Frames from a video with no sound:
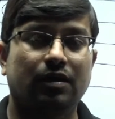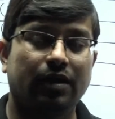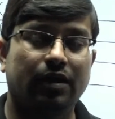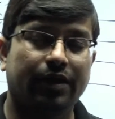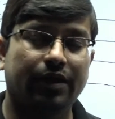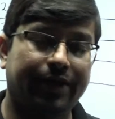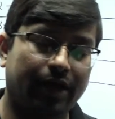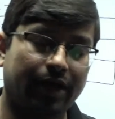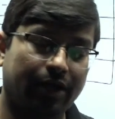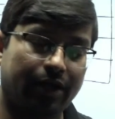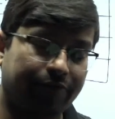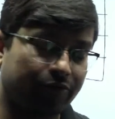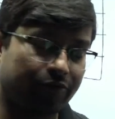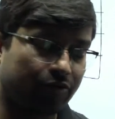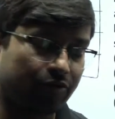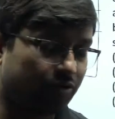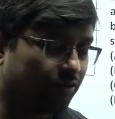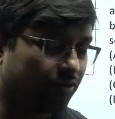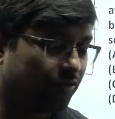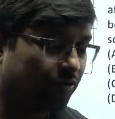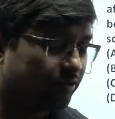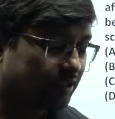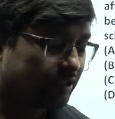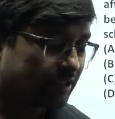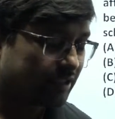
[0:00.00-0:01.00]
Now, if
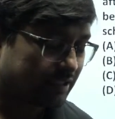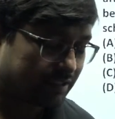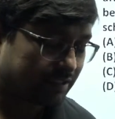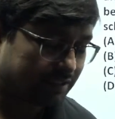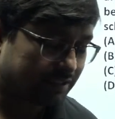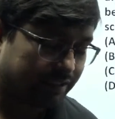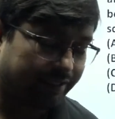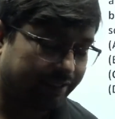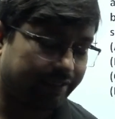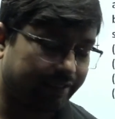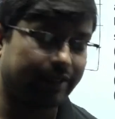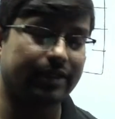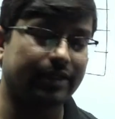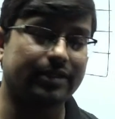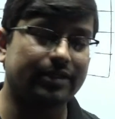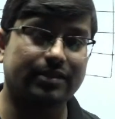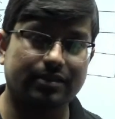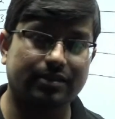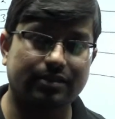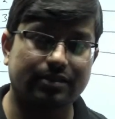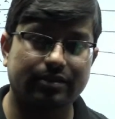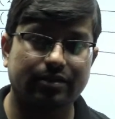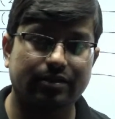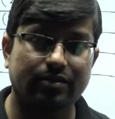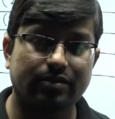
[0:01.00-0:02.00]
you see
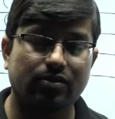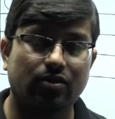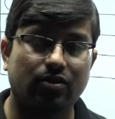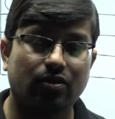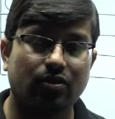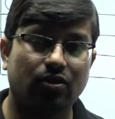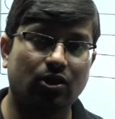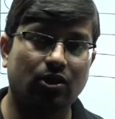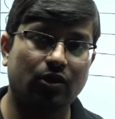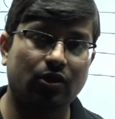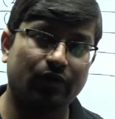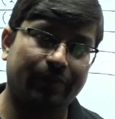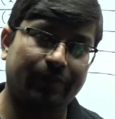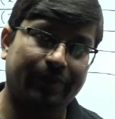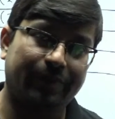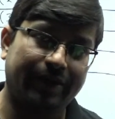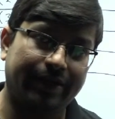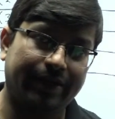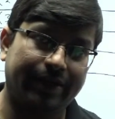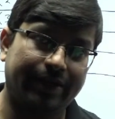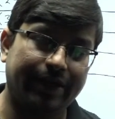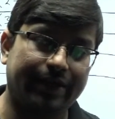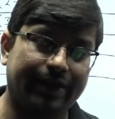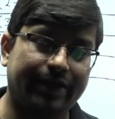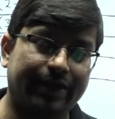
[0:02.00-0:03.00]
this, you will be
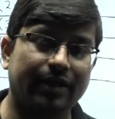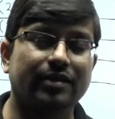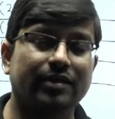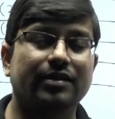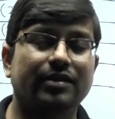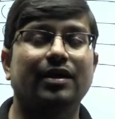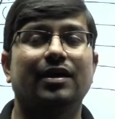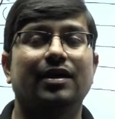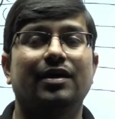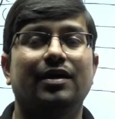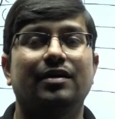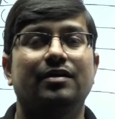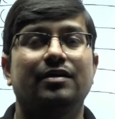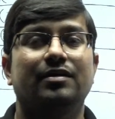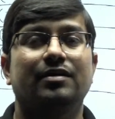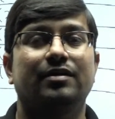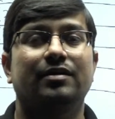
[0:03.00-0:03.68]
getting the